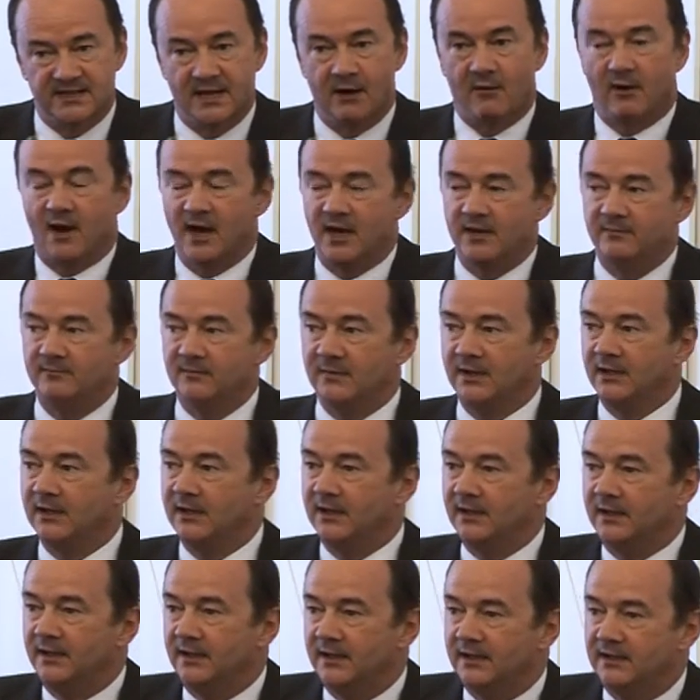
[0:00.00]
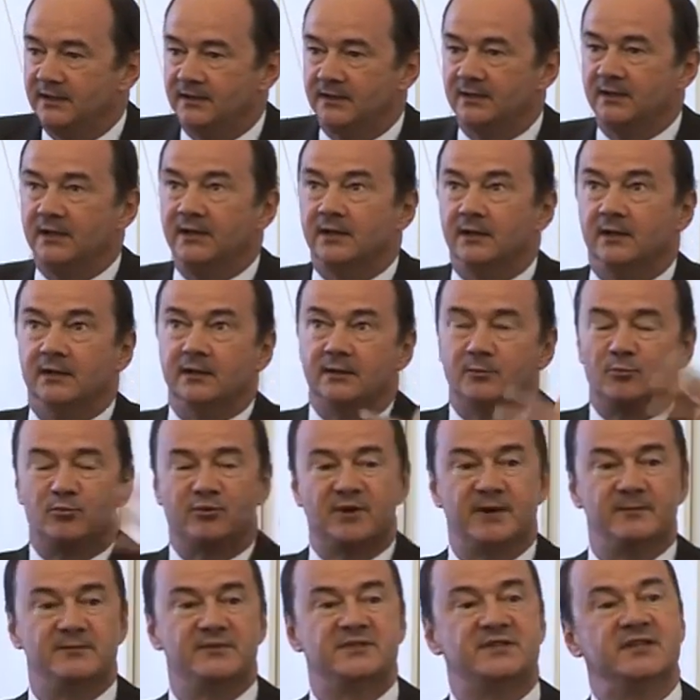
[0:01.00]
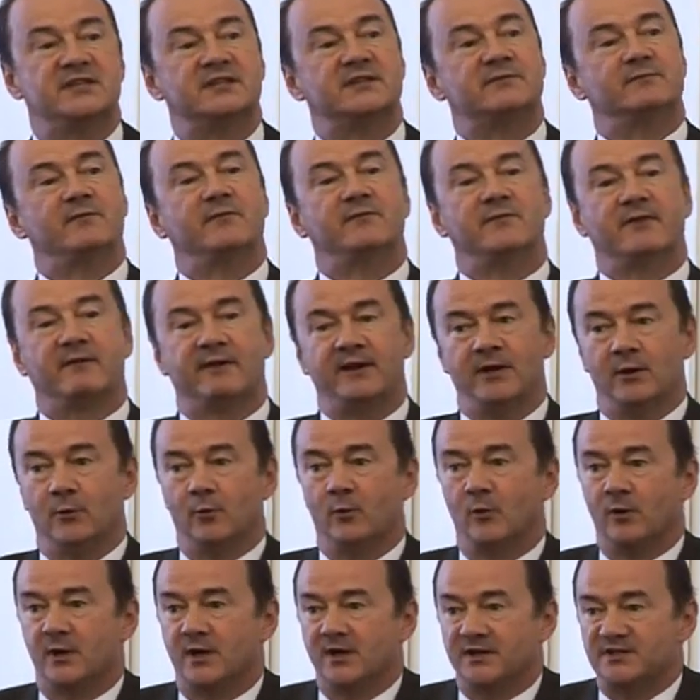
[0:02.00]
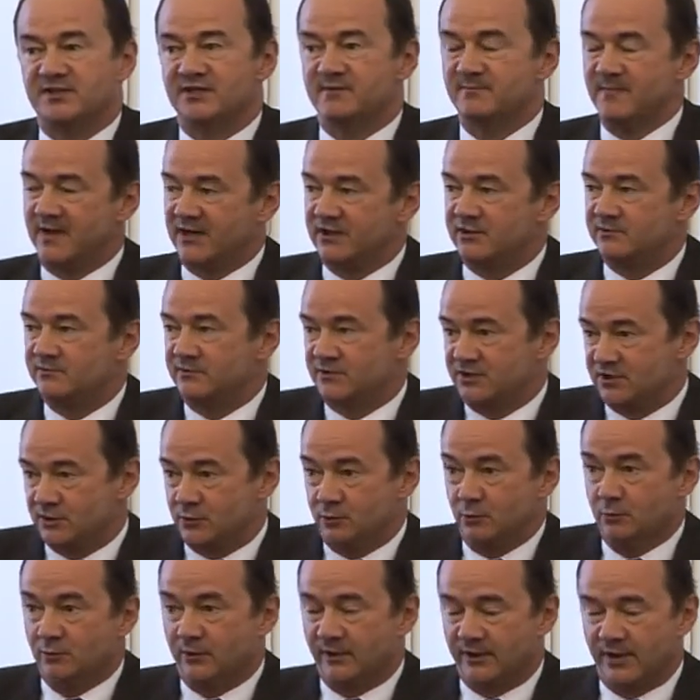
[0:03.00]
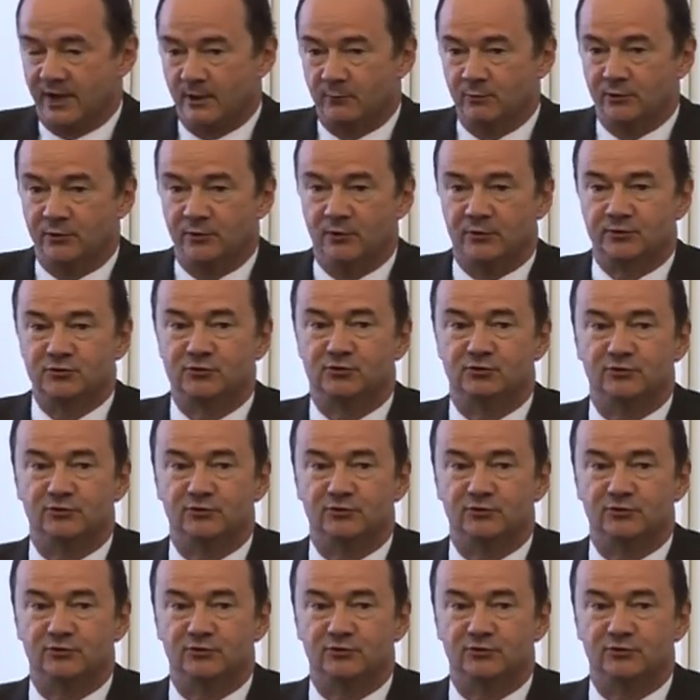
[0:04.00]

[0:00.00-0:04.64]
Now, I'm in the uh, premises of a very august management school, and I would not